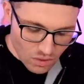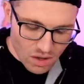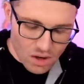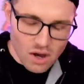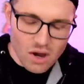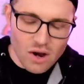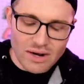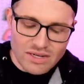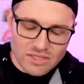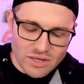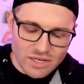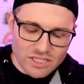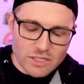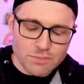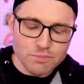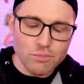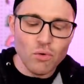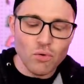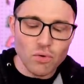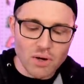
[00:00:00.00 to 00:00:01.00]
All right, so I
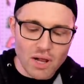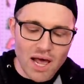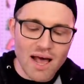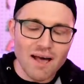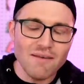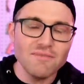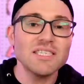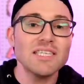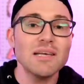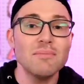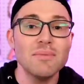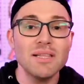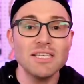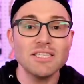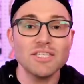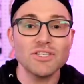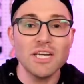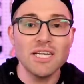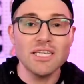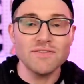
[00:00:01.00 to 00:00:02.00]
just pulled off some of
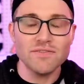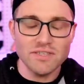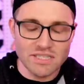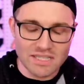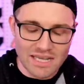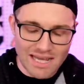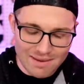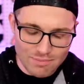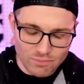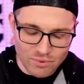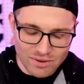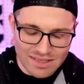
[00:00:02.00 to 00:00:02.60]
this transfer tape